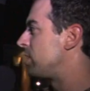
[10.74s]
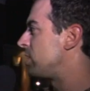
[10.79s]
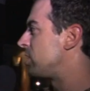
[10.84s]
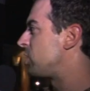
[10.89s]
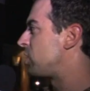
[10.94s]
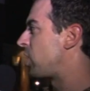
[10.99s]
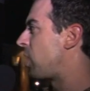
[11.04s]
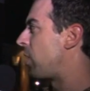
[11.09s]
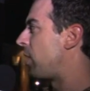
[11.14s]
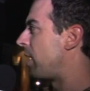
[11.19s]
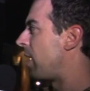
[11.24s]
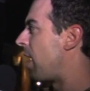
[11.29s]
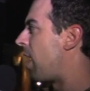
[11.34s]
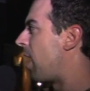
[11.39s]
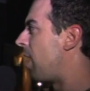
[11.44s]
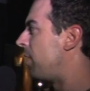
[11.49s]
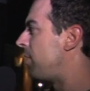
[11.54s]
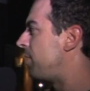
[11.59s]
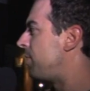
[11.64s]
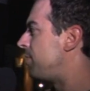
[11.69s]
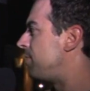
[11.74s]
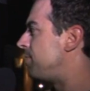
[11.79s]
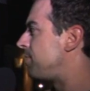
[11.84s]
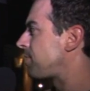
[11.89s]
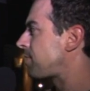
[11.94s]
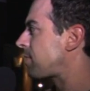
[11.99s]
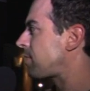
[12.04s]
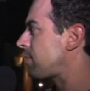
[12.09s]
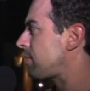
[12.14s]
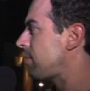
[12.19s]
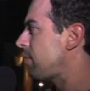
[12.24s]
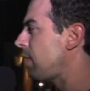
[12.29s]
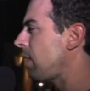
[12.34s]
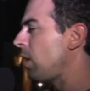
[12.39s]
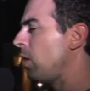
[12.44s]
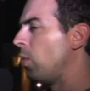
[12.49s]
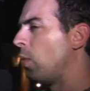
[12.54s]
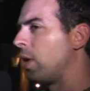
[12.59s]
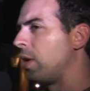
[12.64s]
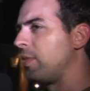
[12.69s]
just showing off
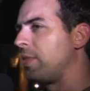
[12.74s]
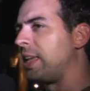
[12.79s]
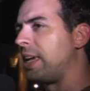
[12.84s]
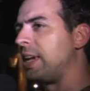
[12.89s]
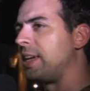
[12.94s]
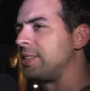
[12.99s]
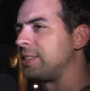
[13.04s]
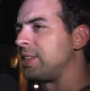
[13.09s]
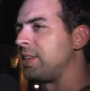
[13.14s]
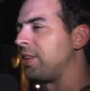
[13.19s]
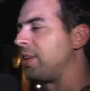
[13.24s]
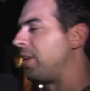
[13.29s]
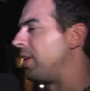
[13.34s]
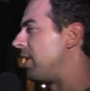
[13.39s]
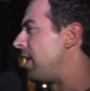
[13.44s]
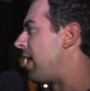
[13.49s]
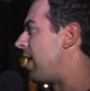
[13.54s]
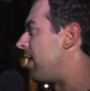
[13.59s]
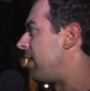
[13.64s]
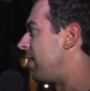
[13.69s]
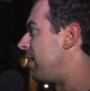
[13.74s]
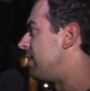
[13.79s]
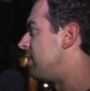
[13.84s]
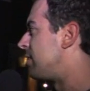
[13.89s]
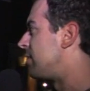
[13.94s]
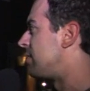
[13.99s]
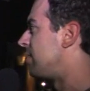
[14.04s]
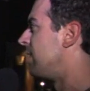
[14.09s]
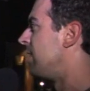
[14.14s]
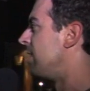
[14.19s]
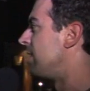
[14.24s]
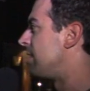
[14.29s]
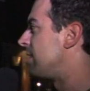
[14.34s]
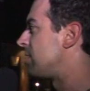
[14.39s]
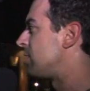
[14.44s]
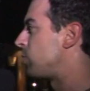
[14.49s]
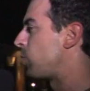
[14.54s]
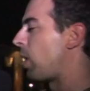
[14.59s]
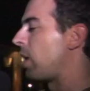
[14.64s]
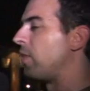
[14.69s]
one of the interior areas.
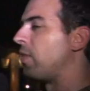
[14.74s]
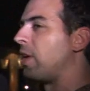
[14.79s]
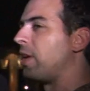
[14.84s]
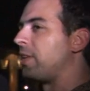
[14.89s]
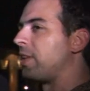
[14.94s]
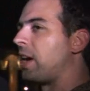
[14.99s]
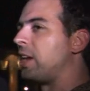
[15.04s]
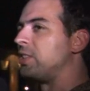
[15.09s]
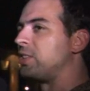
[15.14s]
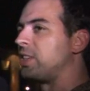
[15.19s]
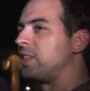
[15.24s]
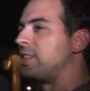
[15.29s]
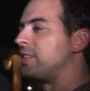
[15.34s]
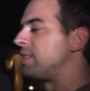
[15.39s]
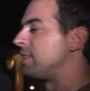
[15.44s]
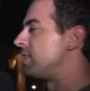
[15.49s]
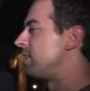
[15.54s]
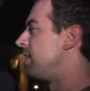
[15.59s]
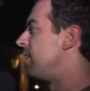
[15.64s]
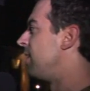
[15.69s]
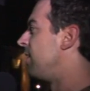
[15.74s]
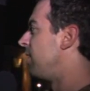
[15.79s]
This is one of our dungeons.